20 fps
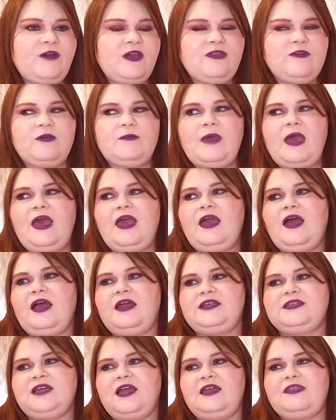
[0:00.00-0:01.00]
through May, I
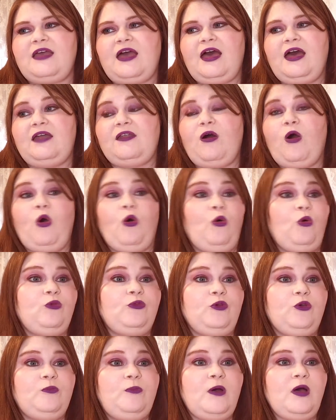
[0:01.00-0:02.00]
decided to add a whole
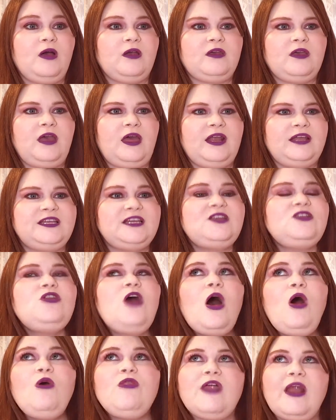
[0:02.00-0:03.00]
new book. And I didn't
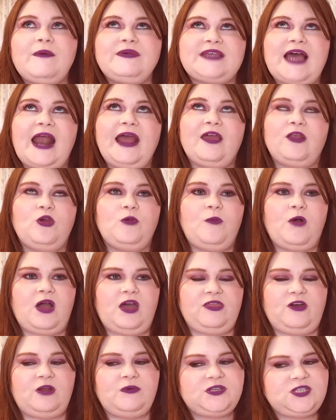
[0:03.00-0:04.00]
know that I was adding a new book. I
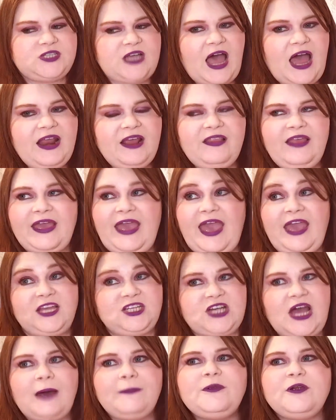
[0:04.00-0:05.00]
thought I was just adding like 8
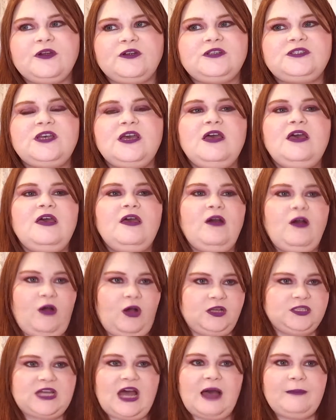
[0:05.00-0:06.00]
chapters
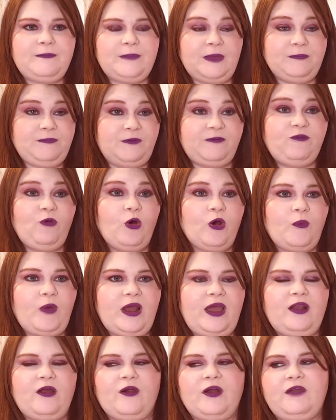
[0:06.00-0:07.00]
on top before what I
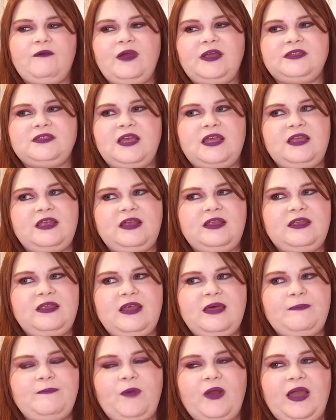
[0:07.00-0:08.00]
had already written. And then ended
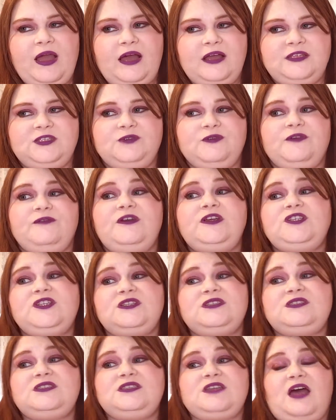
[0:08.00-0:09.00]
up, when I got into
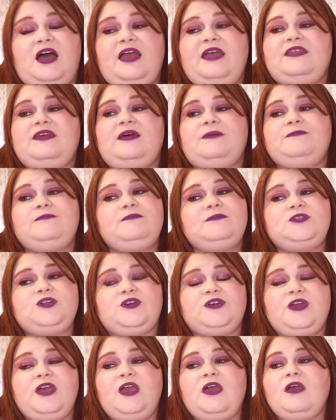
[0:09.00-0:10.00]
revisions, I ended up
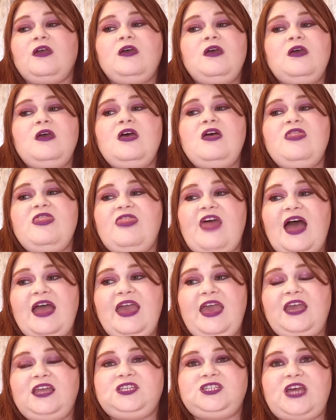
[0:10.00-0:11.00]
turning that
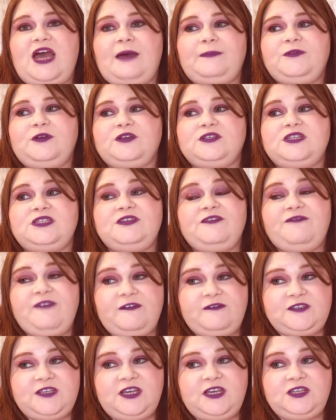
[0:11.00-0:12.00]
8 chapters into
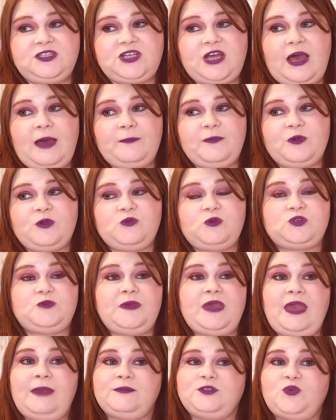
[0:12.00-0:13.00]
15 chapters, which
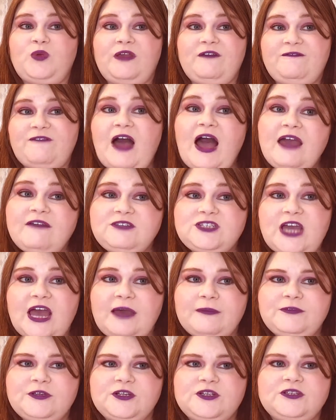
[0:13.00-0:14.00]
became 25
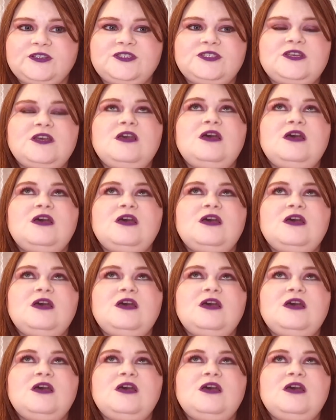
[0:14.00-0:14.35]
chapters.